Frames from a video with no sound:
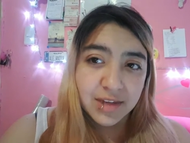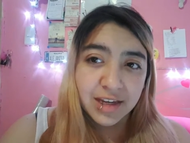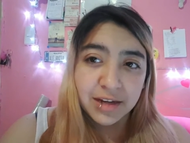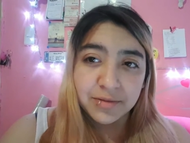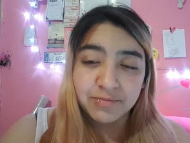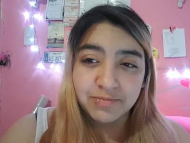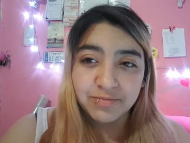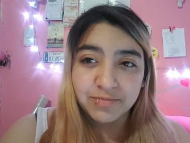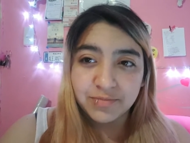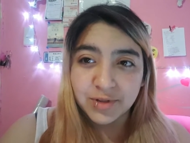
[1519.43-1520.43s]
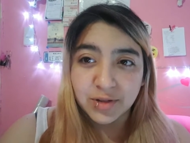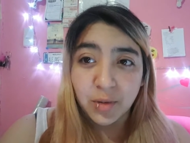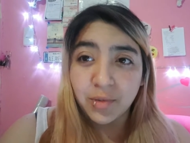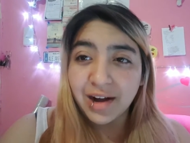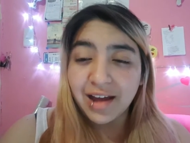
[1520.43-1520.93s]
If
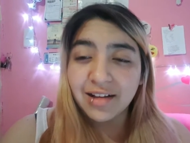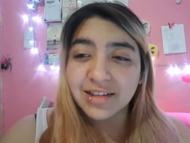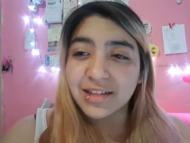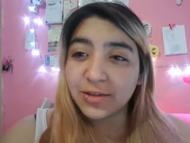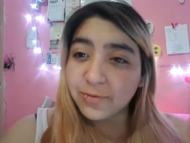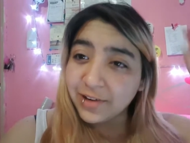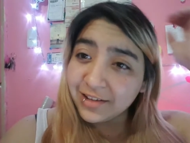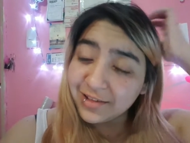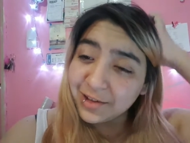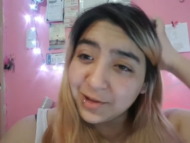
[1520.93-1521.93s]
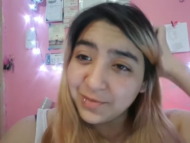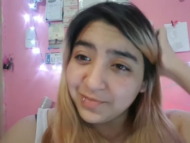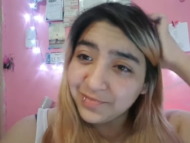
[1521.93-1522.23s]
someone else feels